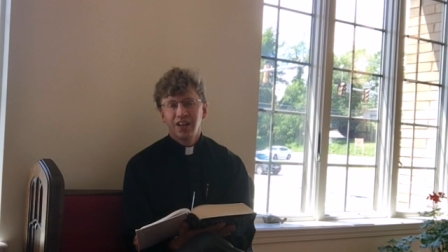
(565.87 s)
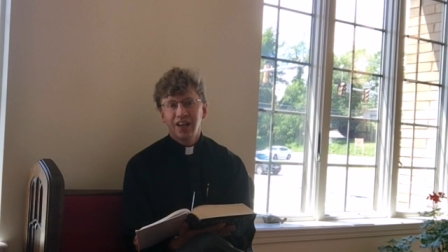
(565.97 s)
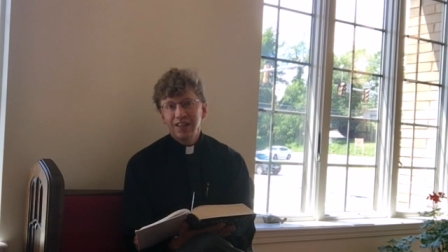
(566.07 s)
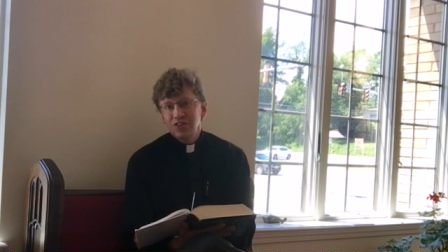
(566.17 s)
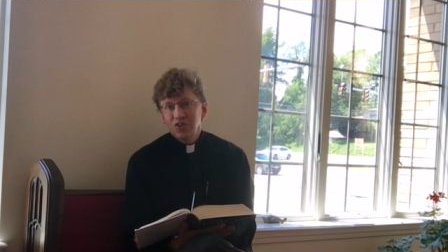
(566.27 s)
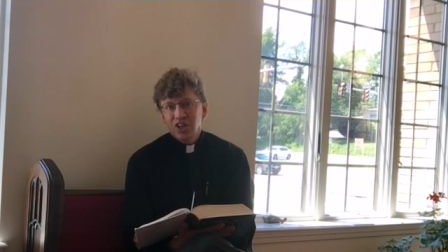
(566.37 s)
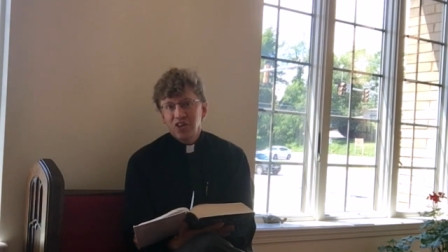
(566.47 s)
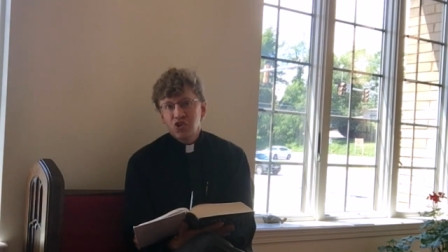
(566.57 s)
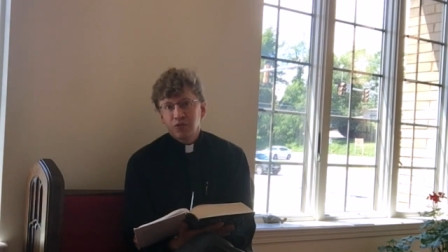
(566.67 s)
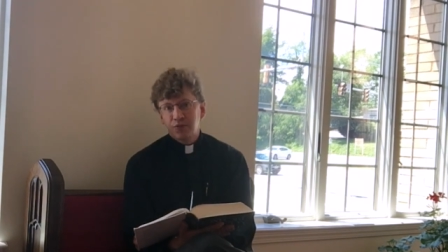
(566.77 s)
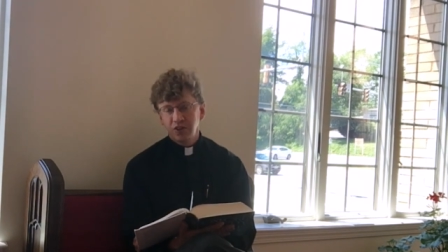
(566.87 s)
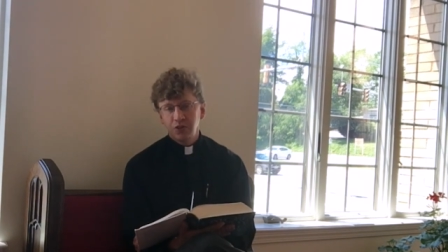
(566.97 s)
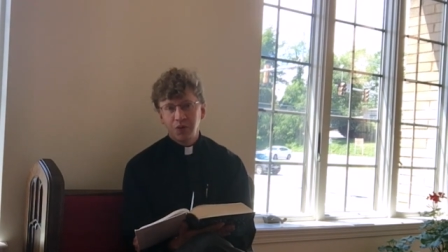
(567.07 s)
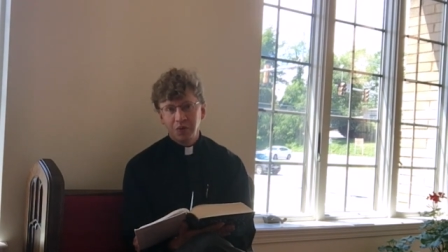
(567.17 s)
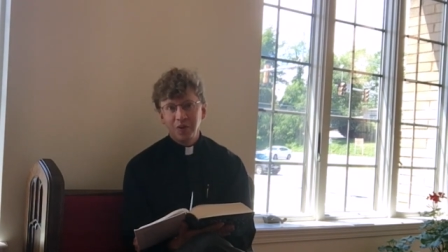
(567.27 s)
And that's a danger for
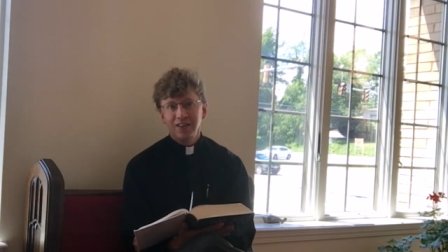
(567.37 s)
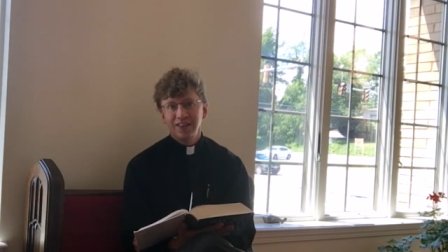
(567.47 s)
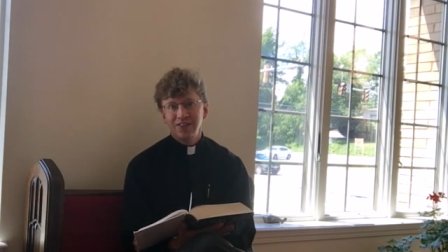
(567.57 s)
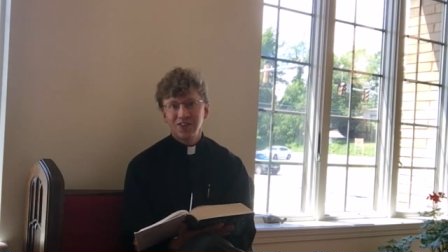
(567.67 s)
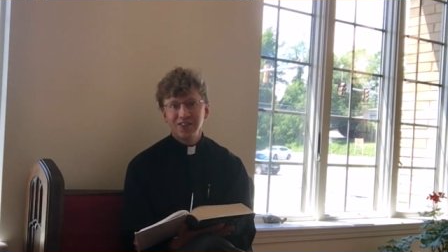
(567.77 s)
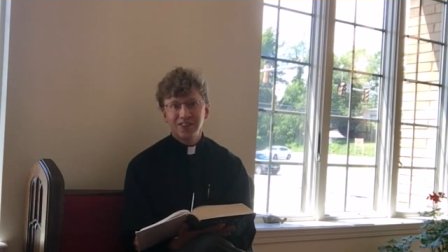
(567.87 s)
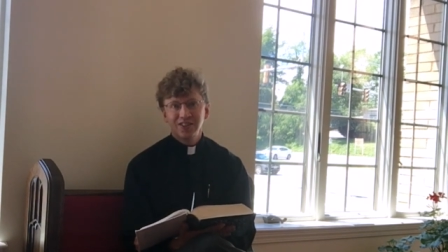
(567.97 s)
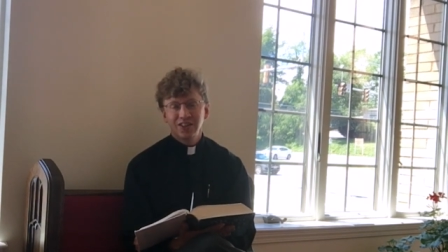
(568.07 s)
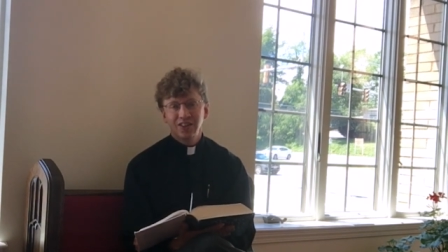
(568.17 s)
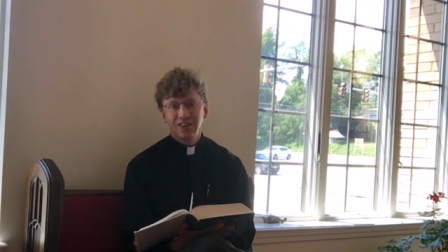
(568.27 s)
you and me, isn't it?